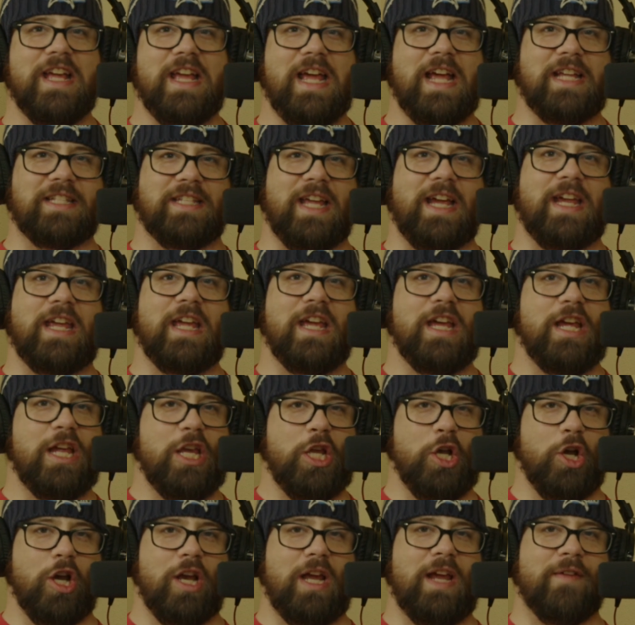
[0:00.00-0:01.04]
It's like
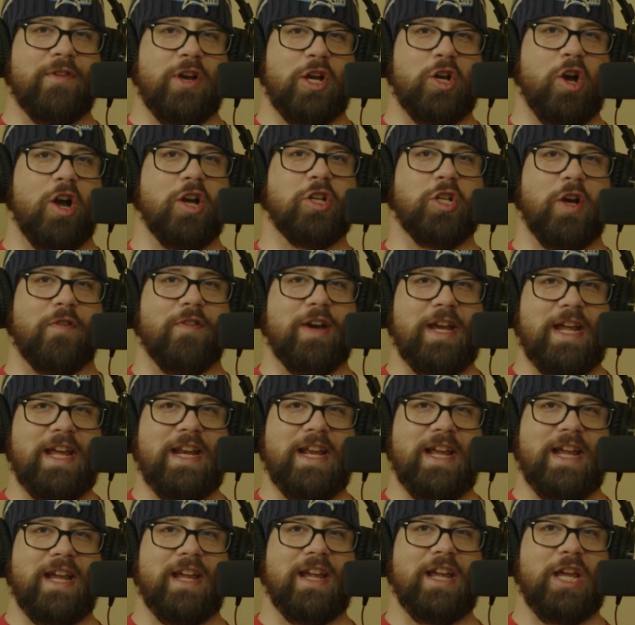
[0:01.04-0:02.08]
if your car's
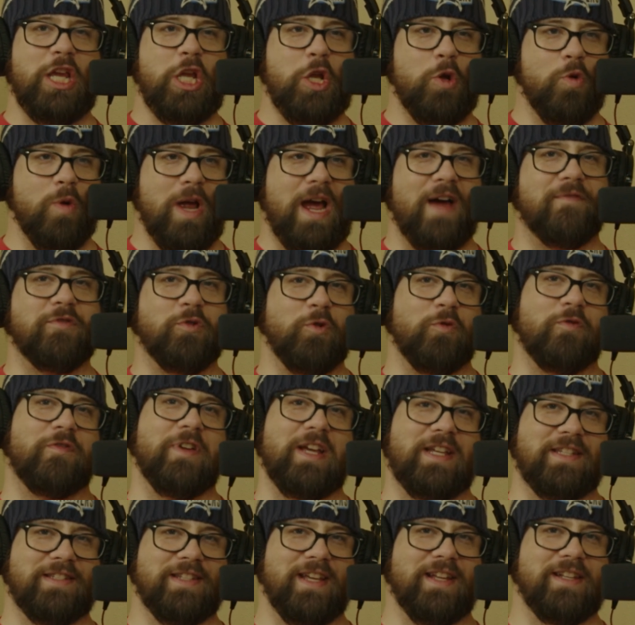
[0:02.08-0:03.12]
overheating, you have to
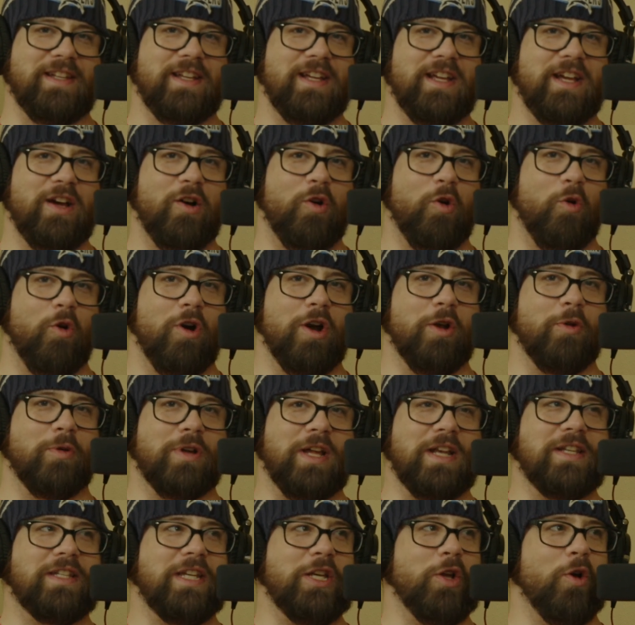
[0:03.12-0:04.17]
fix it, or it'll
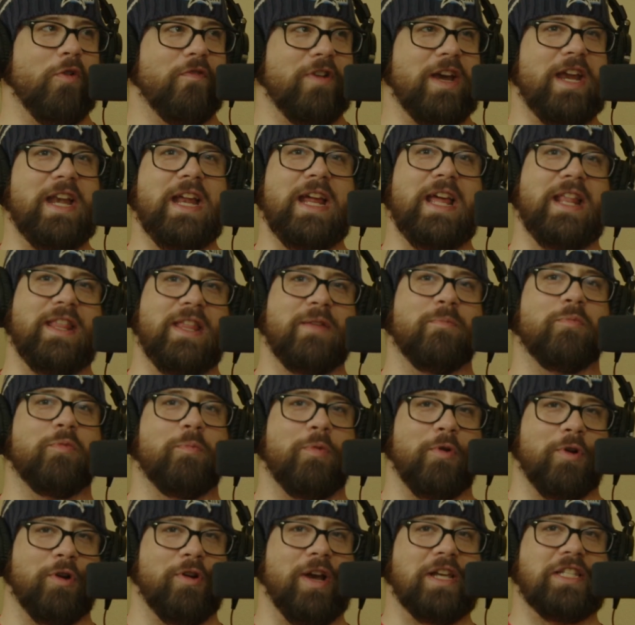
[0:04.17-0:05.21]
continue overheating and then
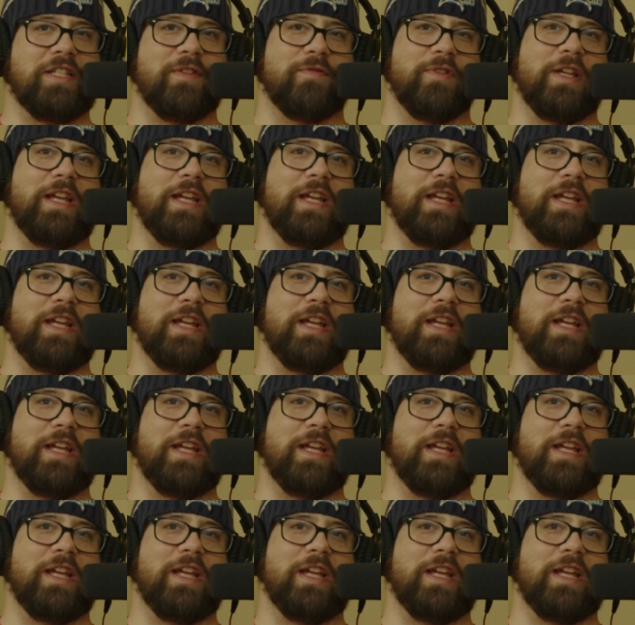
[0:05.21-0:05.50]
progressively